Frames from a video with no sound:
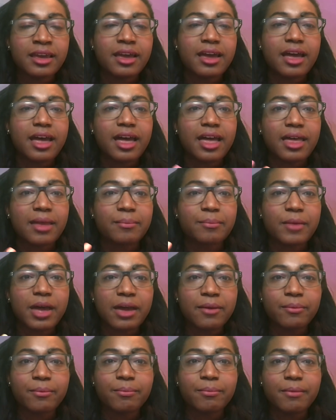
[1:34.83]

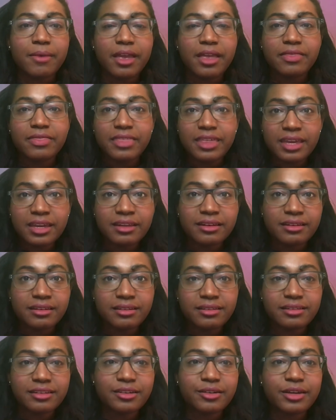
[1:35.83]
And then
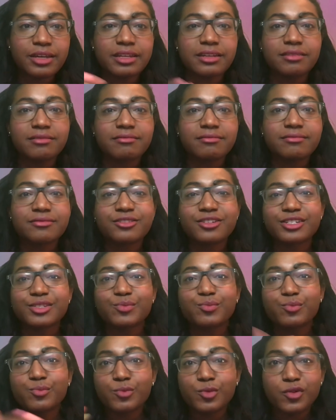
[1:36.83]
you can just
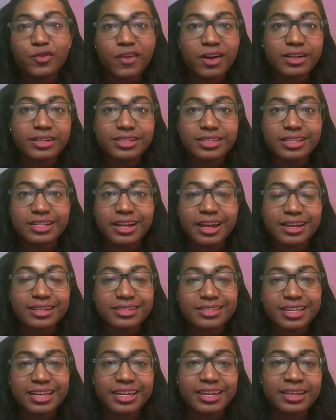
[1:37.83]
move on to the next
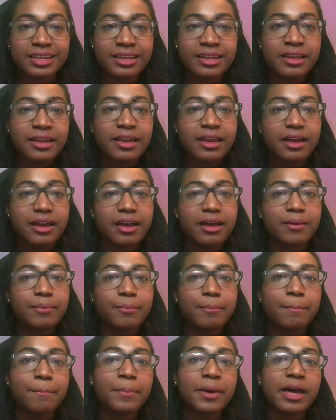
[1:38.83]
thing.
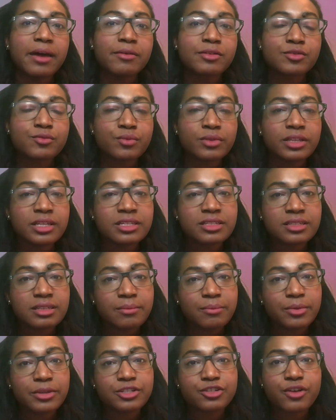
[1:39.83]
But I was really simply
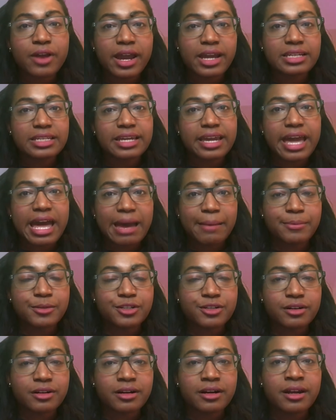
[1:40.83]
trying to
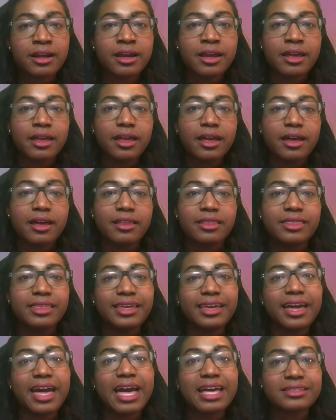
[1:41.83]
capture the
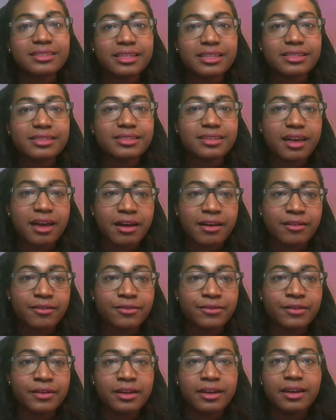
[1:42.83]
essence of
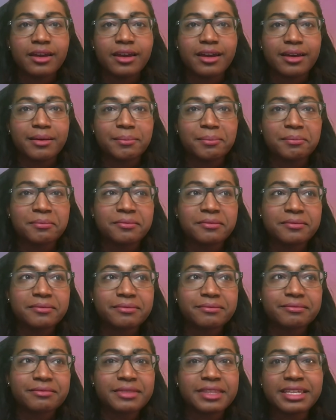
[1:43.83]

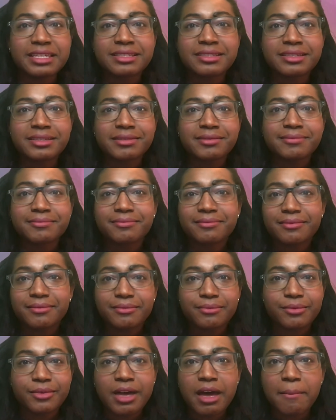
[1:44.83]
this
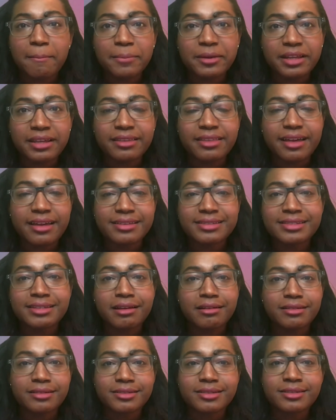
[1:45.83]
company that
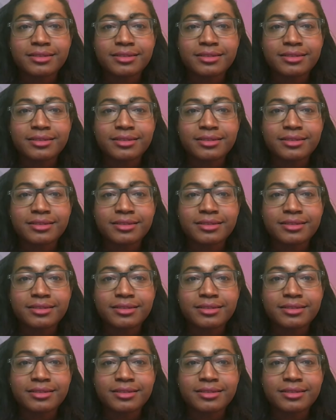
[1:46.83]
sells